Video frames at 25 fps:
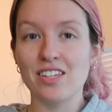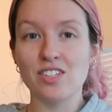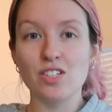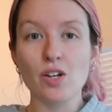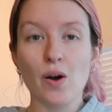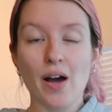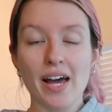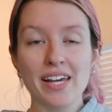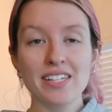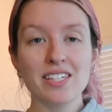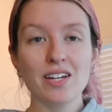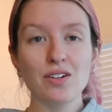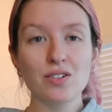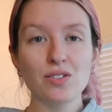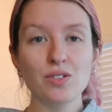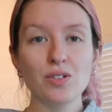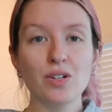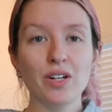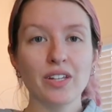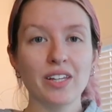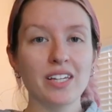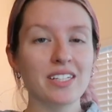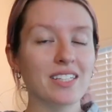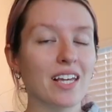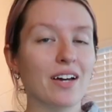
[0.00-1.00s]
And so as I was
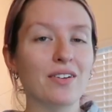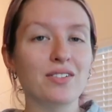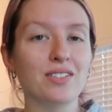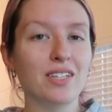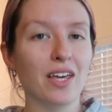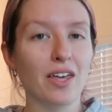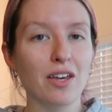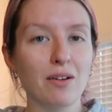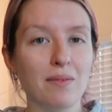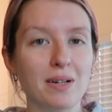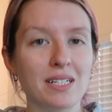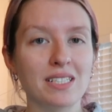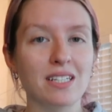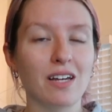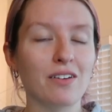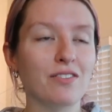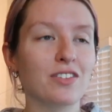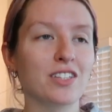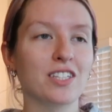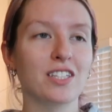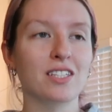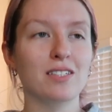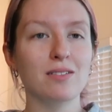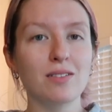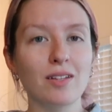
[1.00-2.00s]
doing this, I was telling
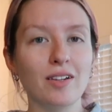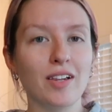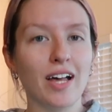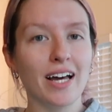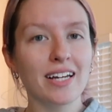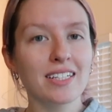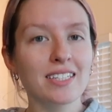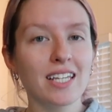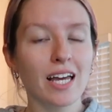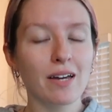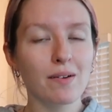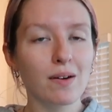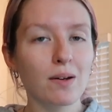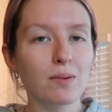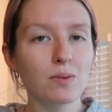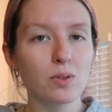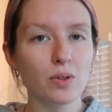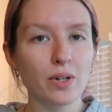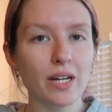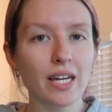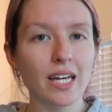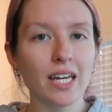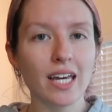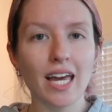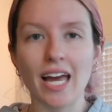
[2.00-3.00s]
myself this is the last time I'm
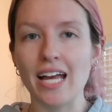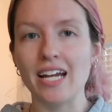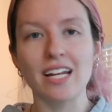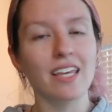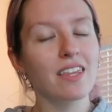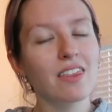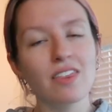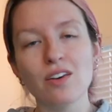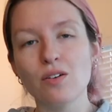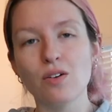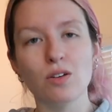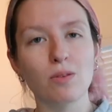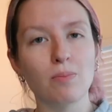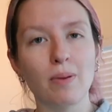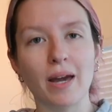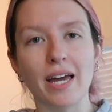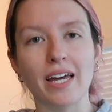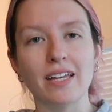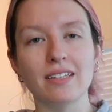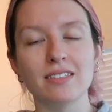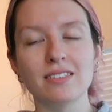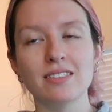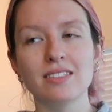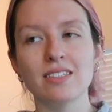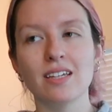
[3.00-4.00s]
doing anything with
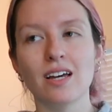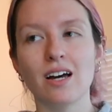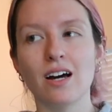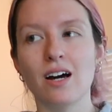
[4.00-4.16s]
pants.